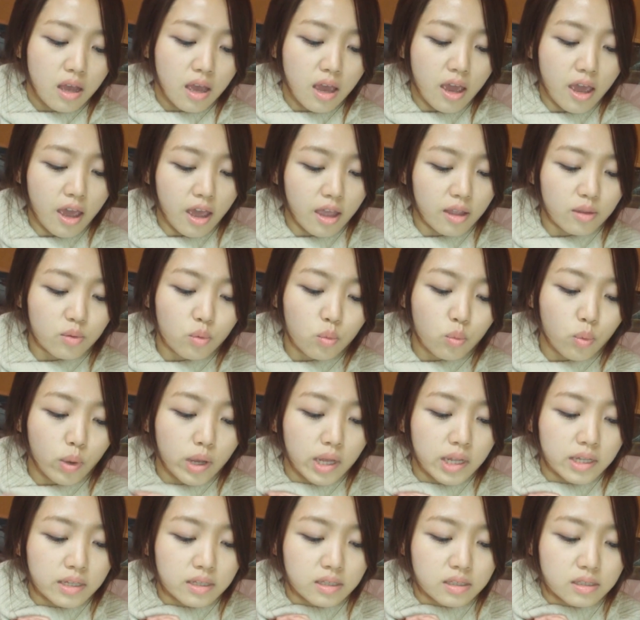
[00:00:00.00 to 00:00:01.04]
And
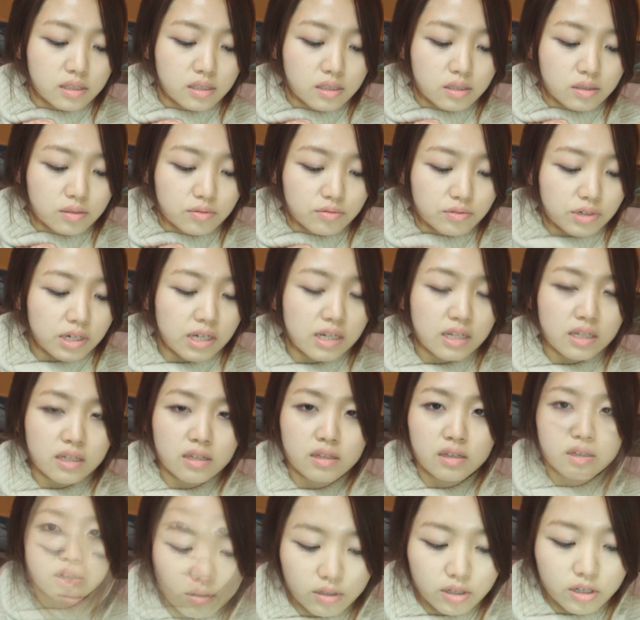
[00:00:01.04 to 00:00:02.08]
what's
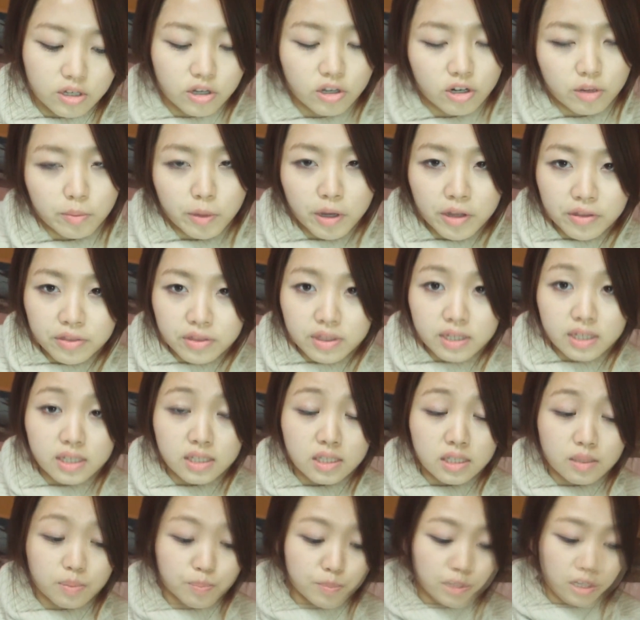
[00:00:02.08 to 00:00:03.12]
really good about
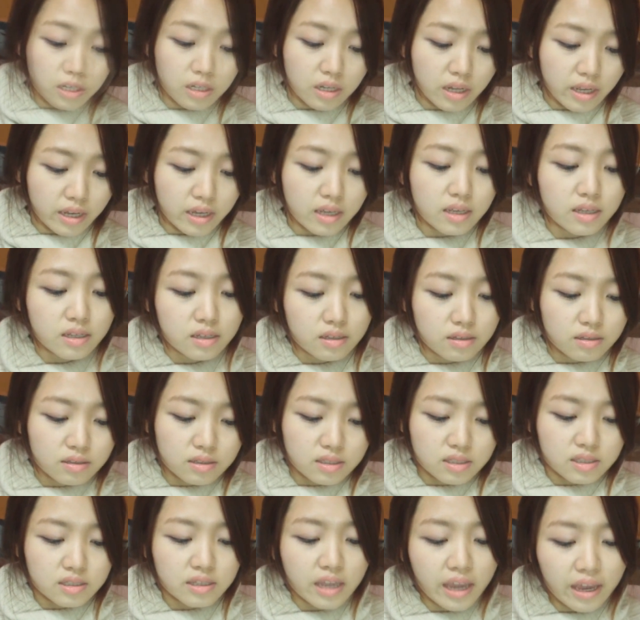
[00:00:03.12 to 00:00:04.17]
this, like
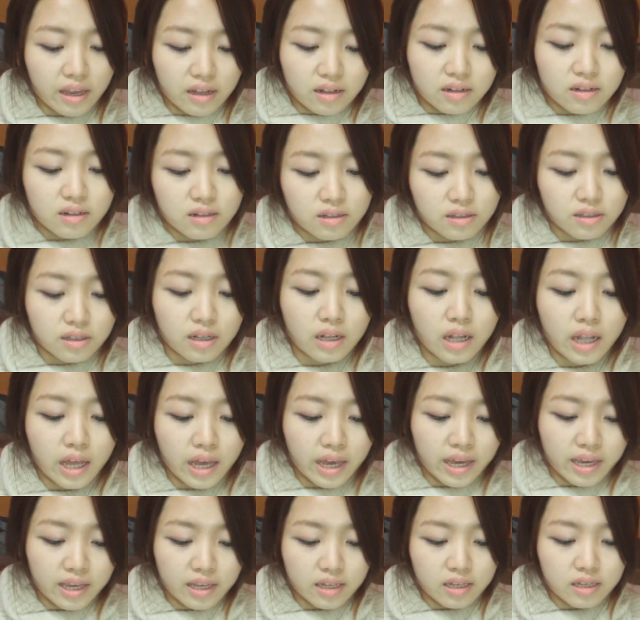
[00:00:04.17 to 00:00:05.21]
Snail
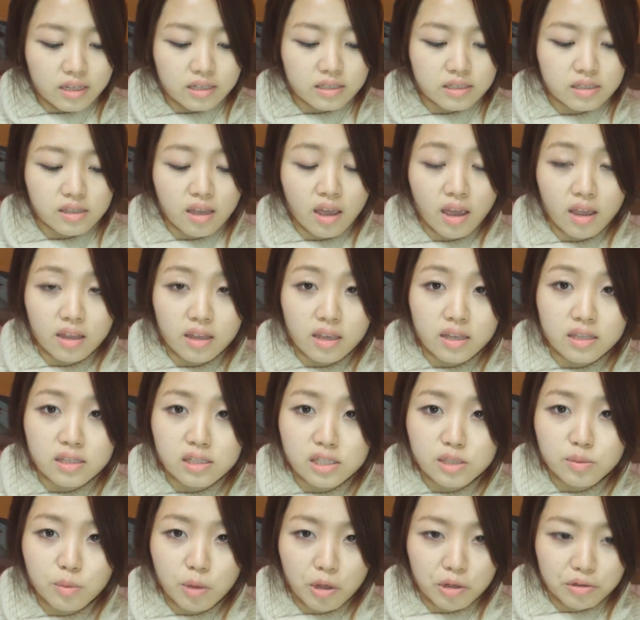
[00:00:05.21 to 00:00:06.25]
line, is that it
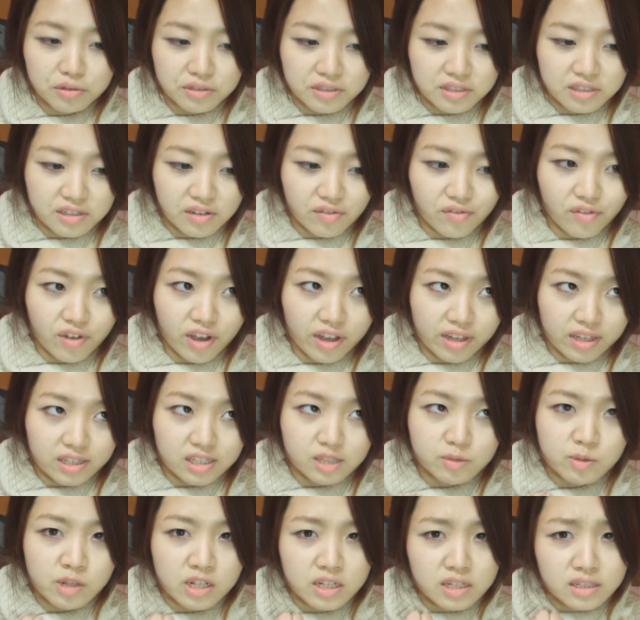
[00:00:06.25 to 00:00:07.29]
smells divine. It
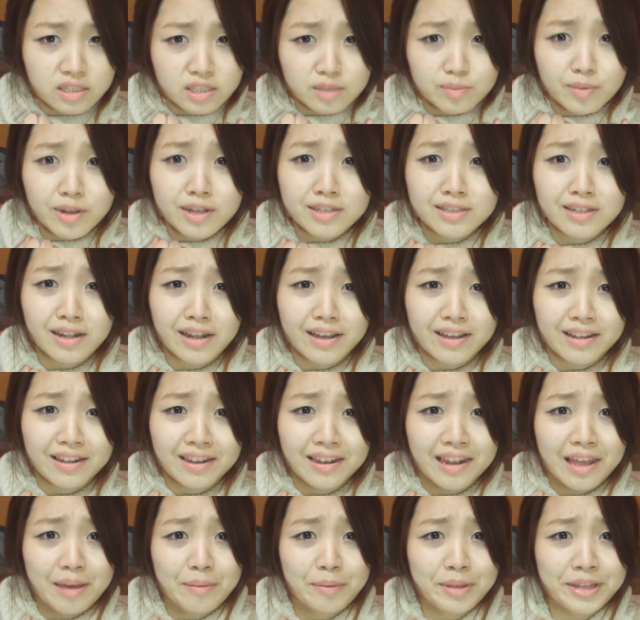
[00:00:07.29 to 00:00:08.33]
smells like
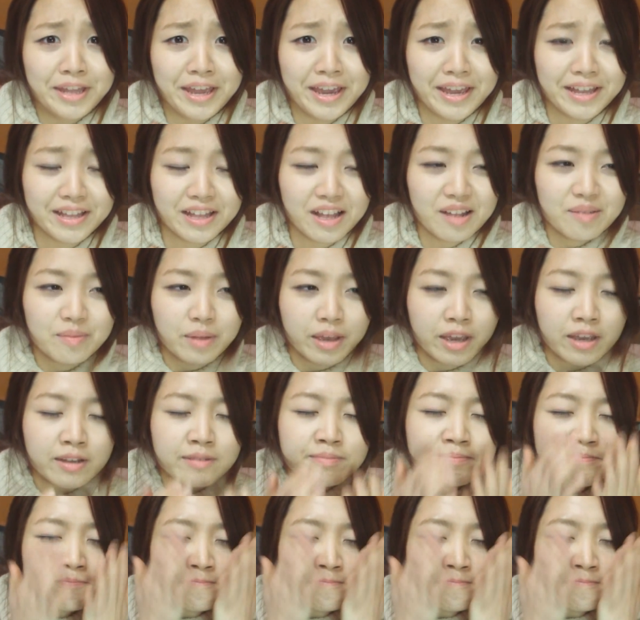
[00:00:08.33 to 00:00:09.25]
lemonade. I'm like,